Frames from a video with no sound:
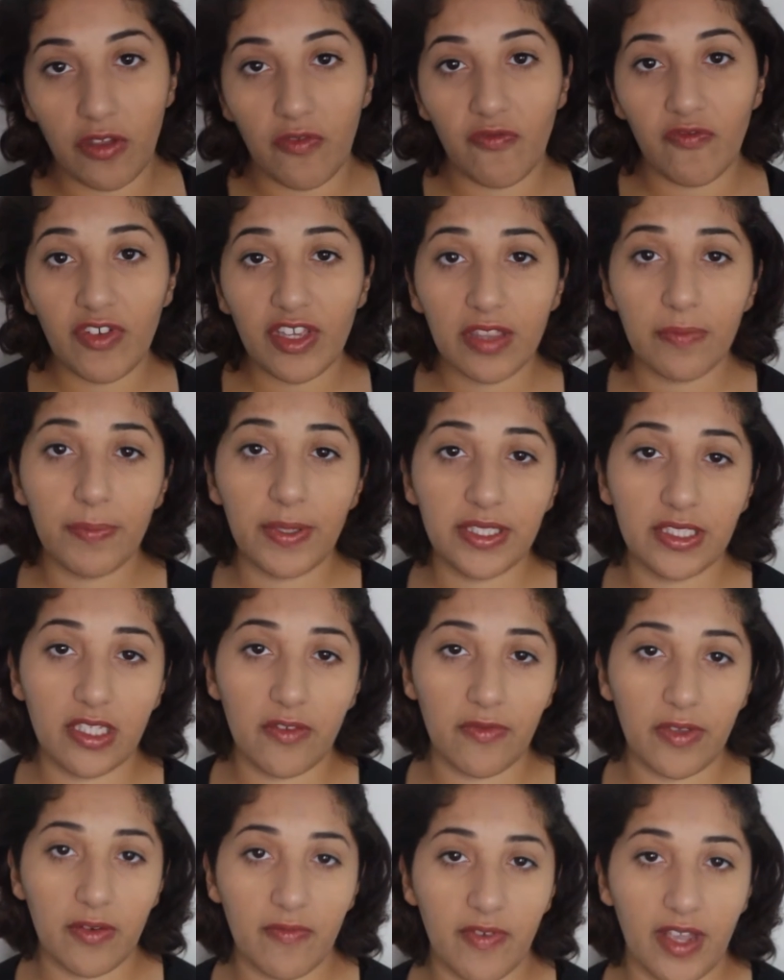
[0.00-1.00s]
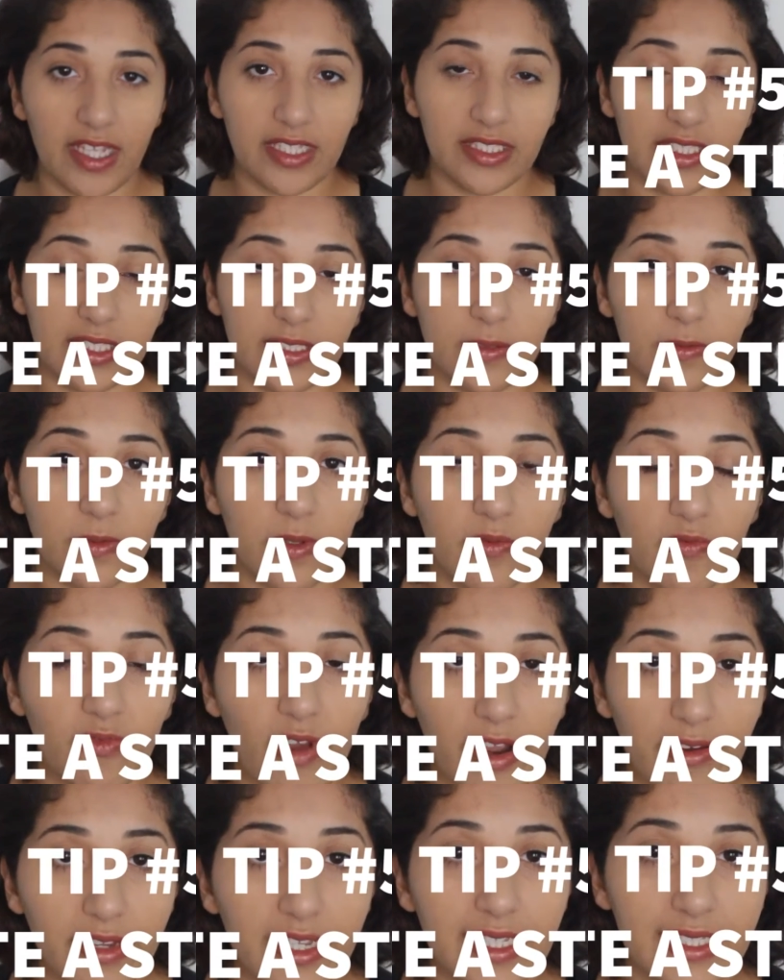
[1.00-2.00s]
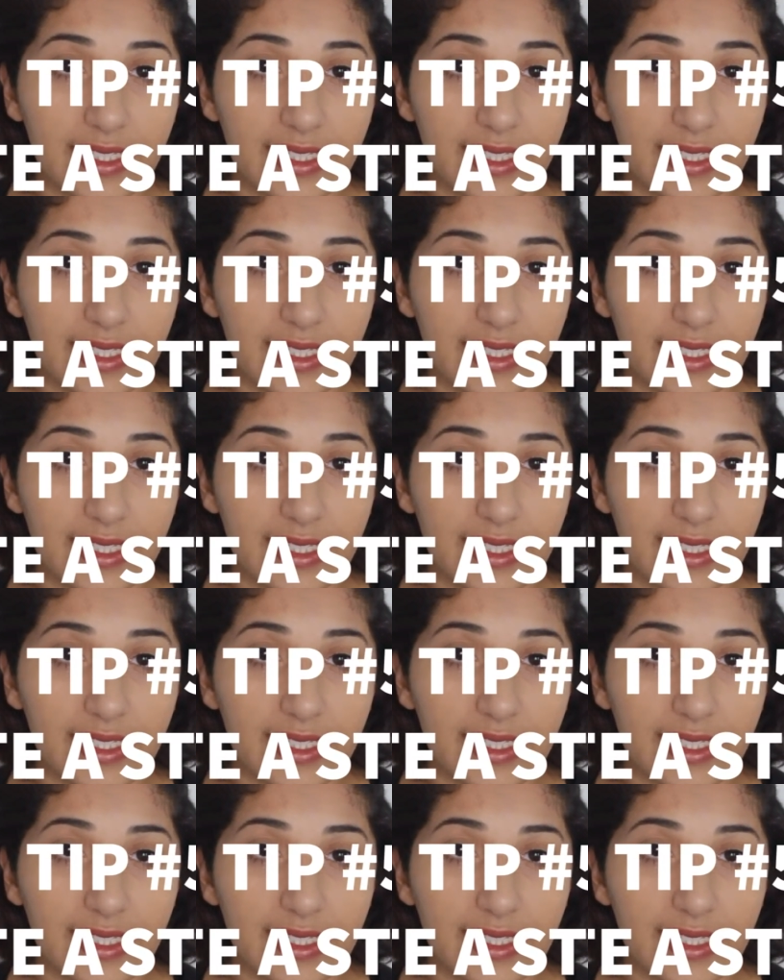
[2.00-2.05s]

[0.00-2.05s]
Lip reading: the fifth piece of advice is very